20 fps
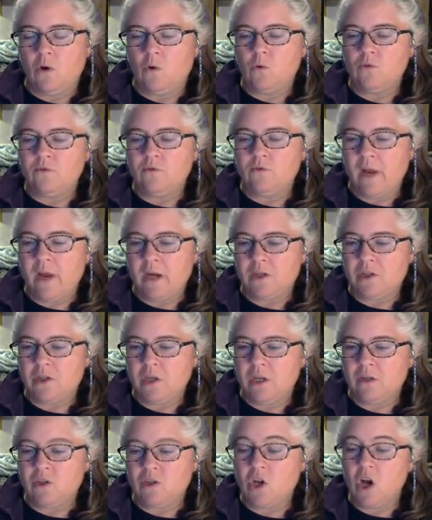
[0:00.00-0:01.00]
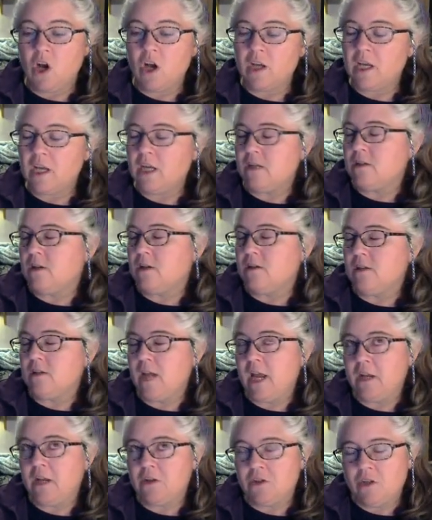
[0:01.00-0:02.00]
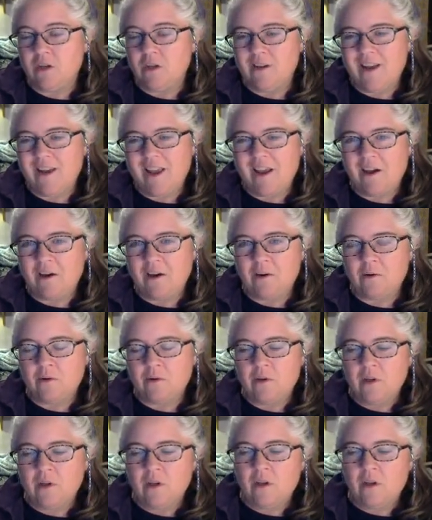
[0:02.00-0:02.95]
old-fashioned, talkies is ancient now.